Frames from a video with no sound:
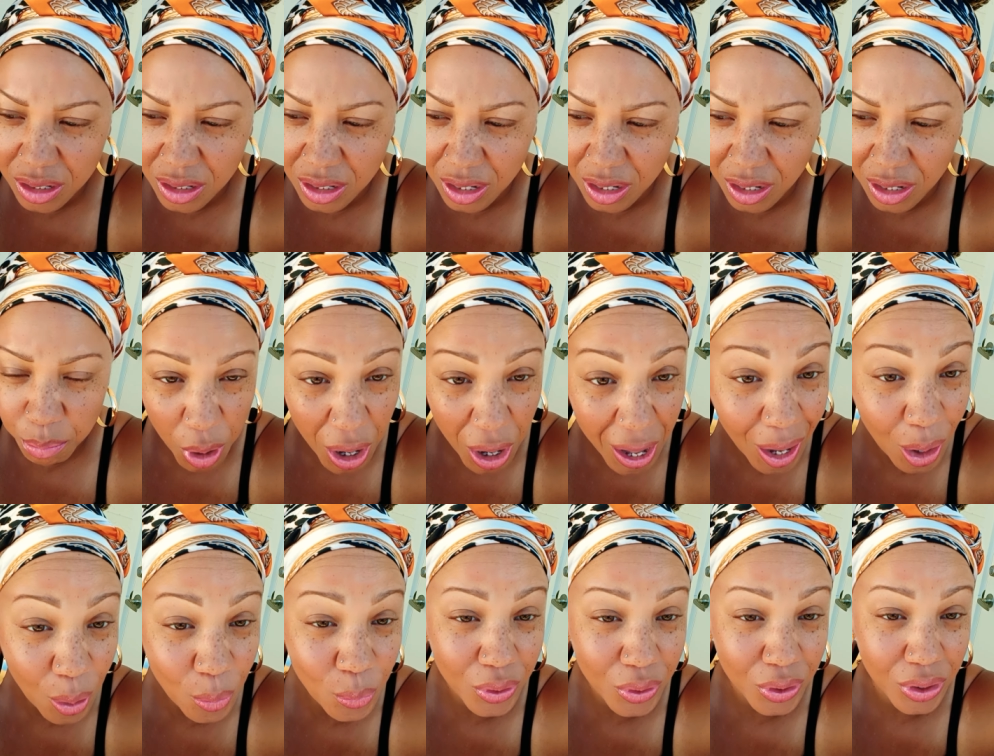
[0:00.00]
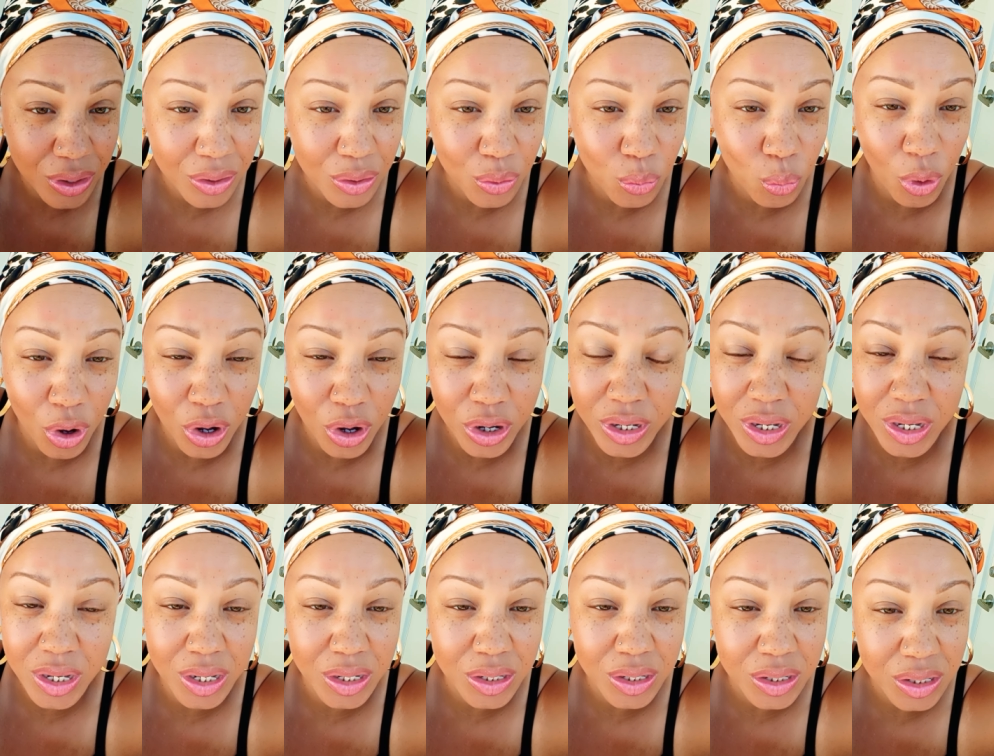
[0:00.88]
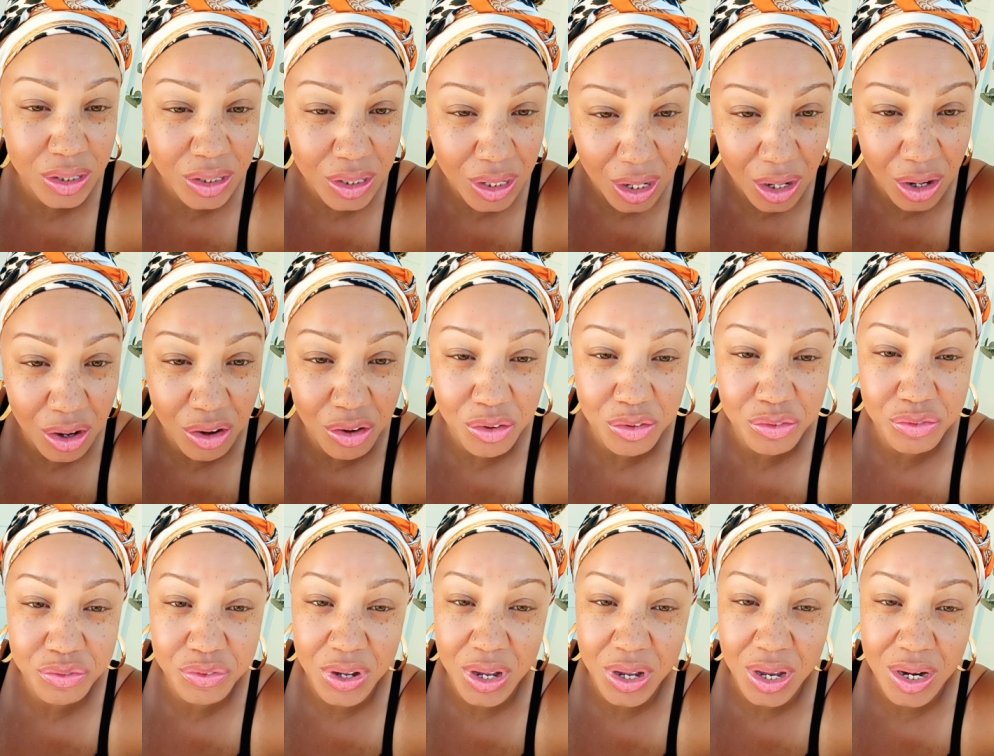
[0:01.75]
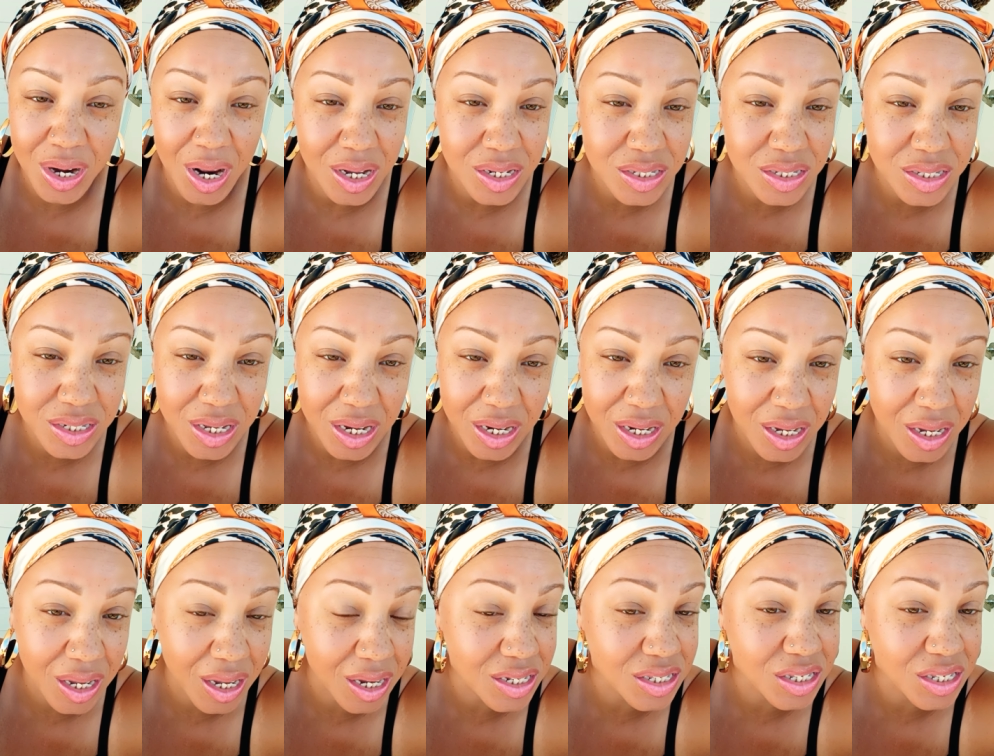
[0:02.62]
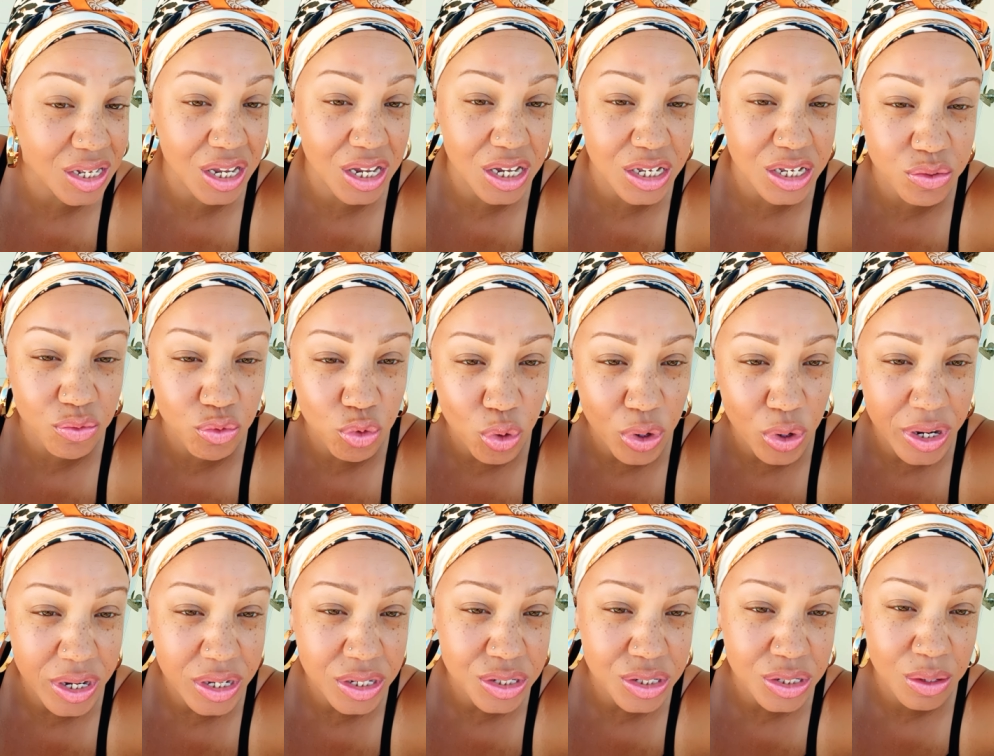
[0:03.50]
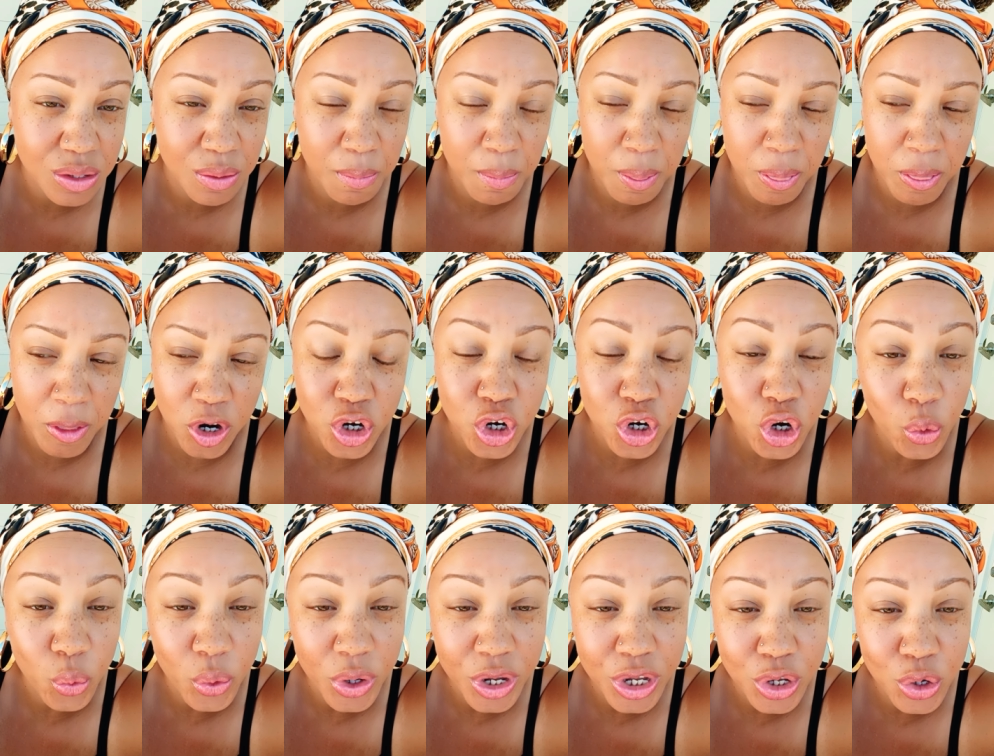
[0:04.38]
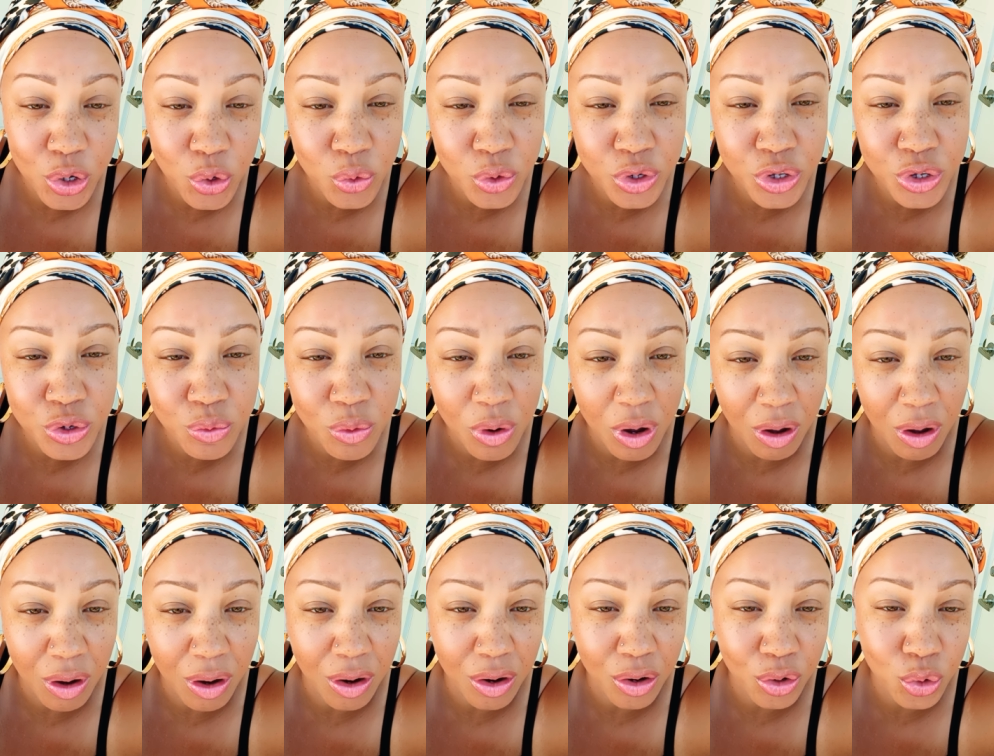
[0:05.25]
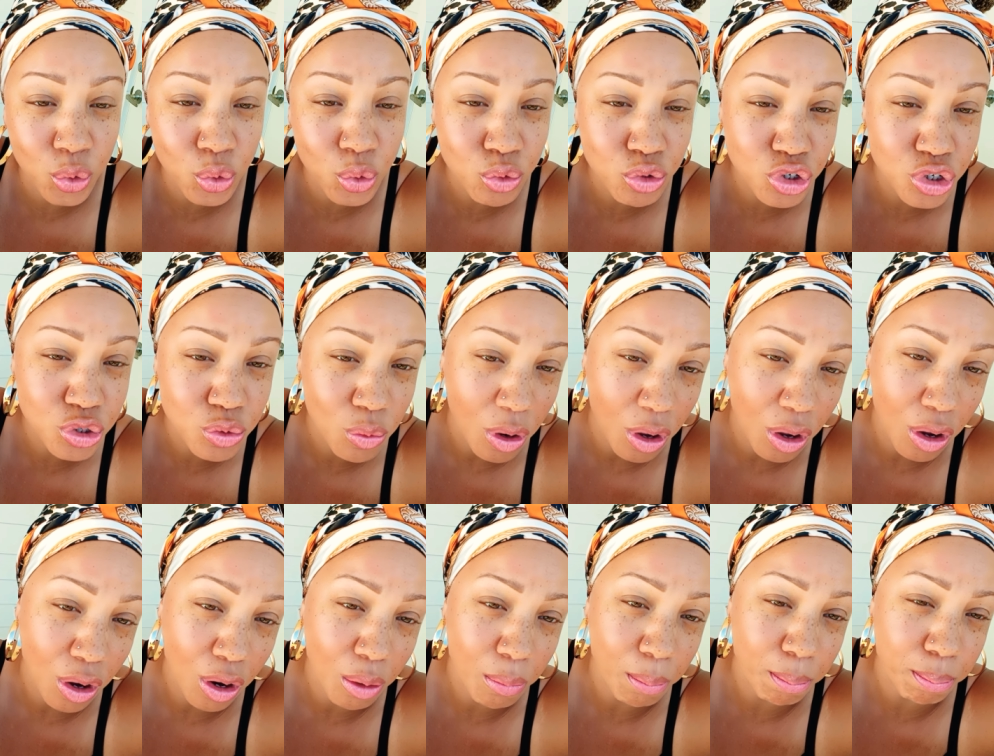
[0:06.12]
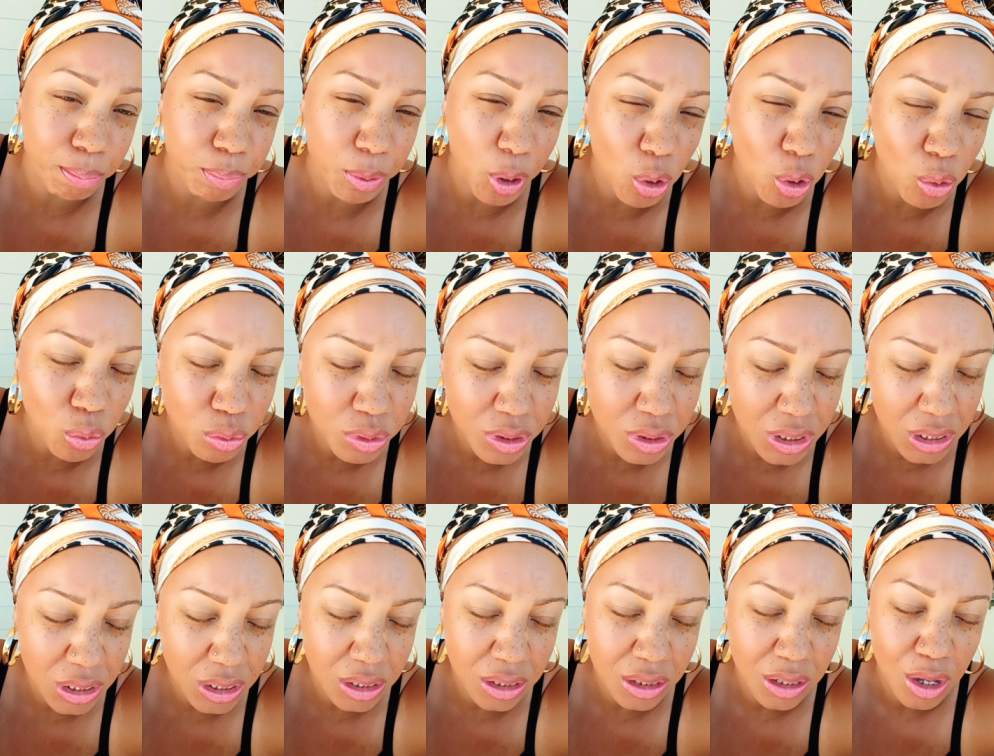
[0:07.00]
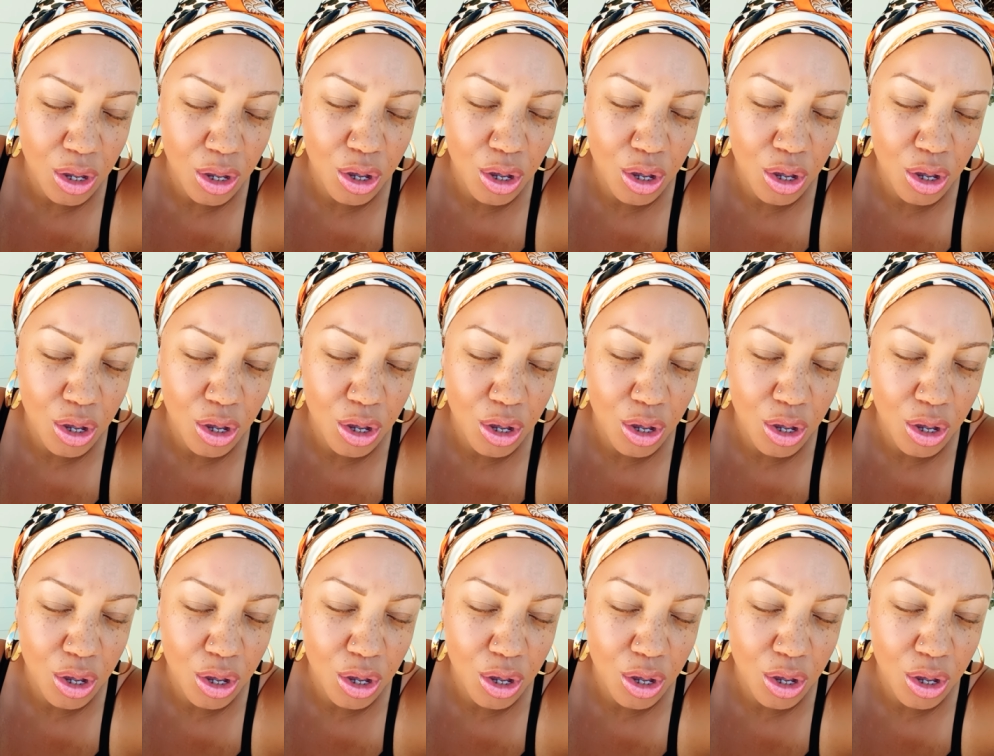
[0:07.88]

power, walking in love, not second guessing His voice, knowing who you are, whose you are, boldly